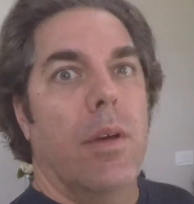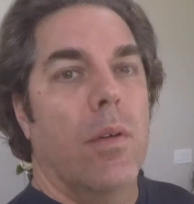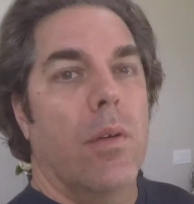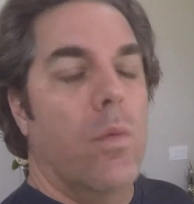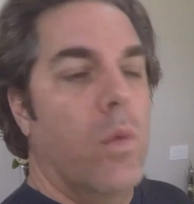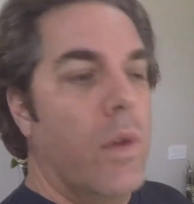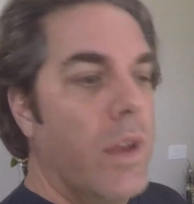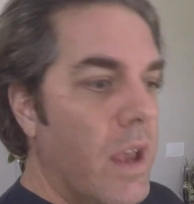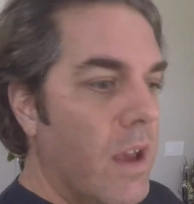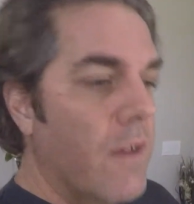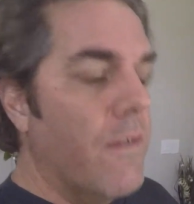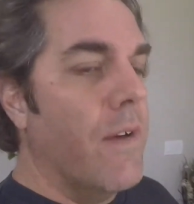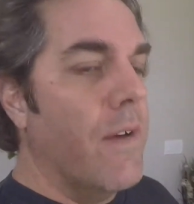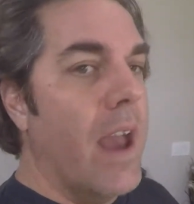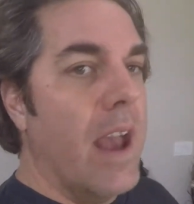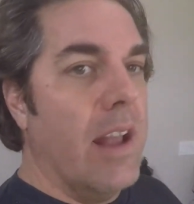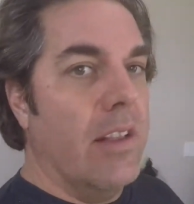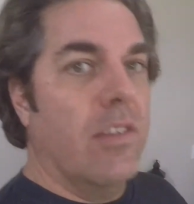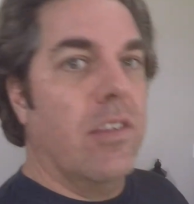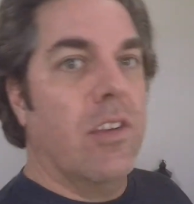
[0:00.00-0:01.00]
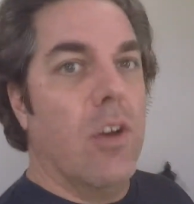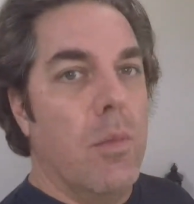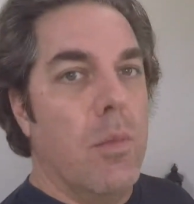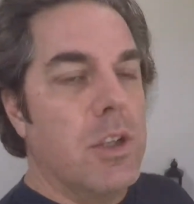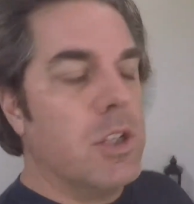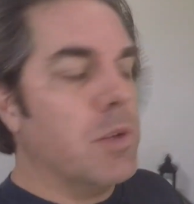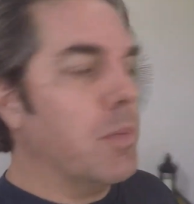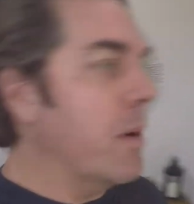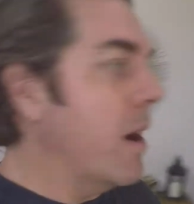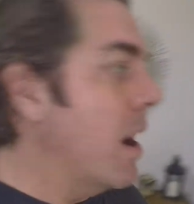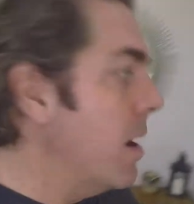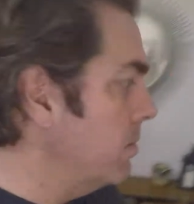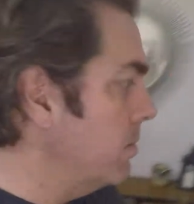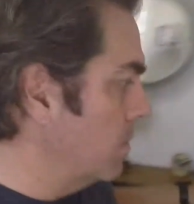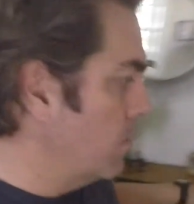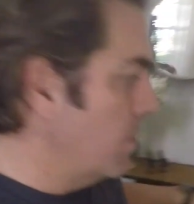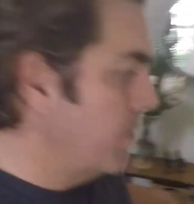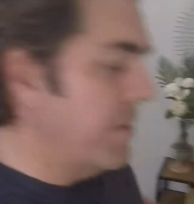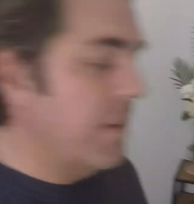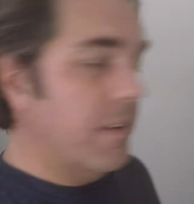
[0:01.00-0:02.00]
we have had so much
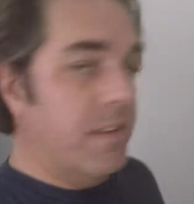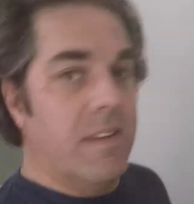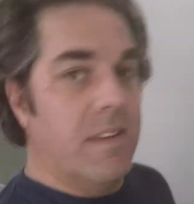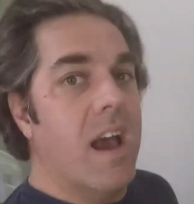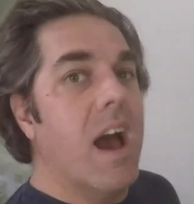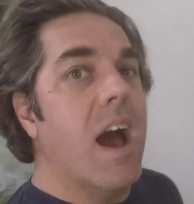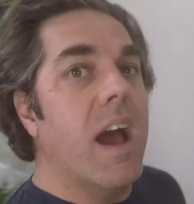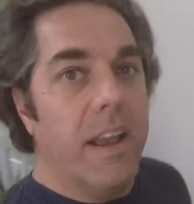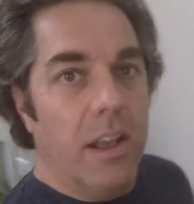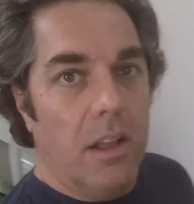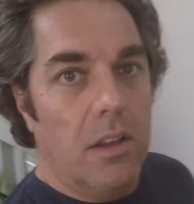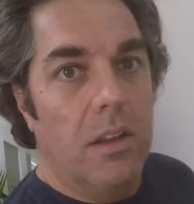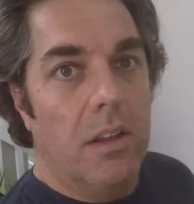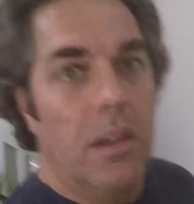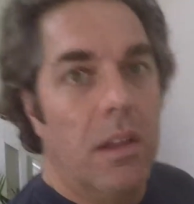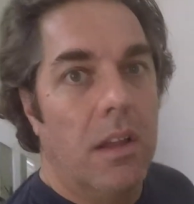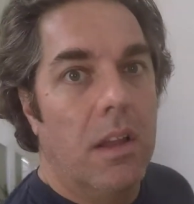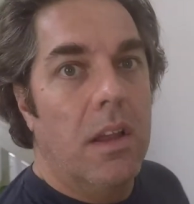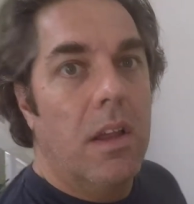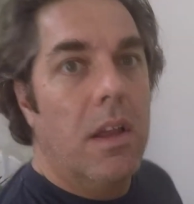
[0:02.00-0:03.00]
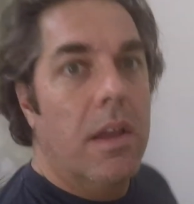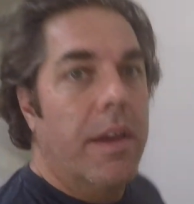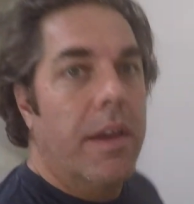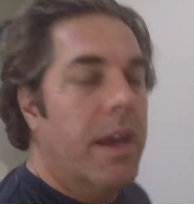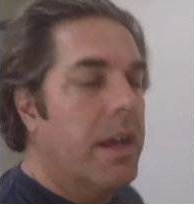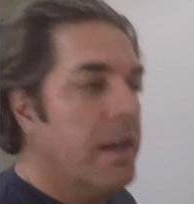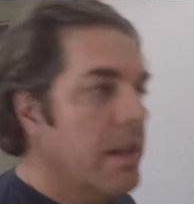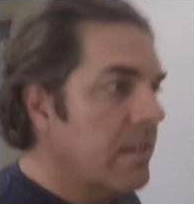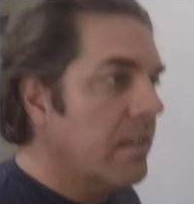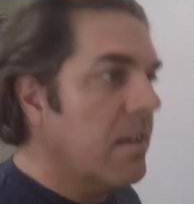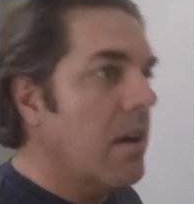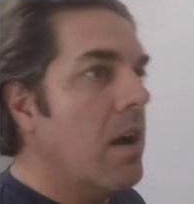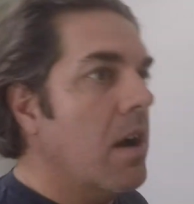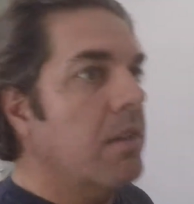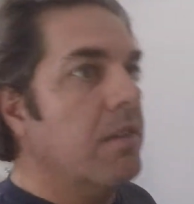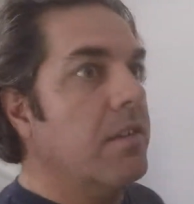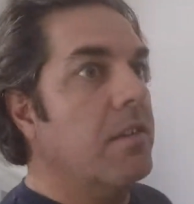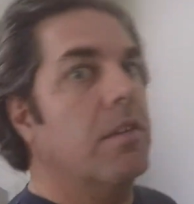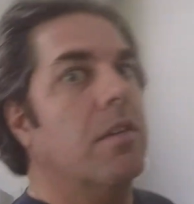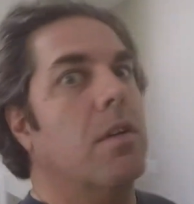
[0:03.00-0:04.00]
problem with this tile, and it's
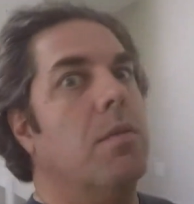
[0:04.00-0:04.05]
caused so